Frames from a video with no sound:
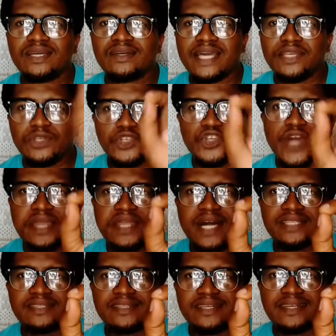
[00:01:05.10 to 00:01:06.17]
Can you try
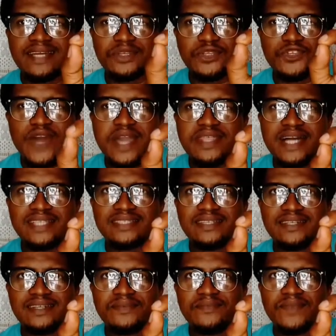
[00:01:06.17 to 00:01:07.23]
that? Can you try that?
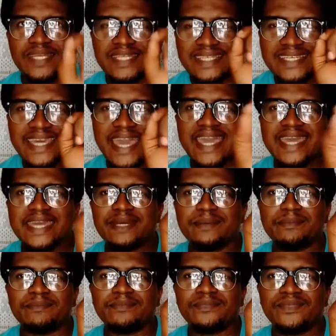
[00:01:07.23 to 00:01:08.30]
Game.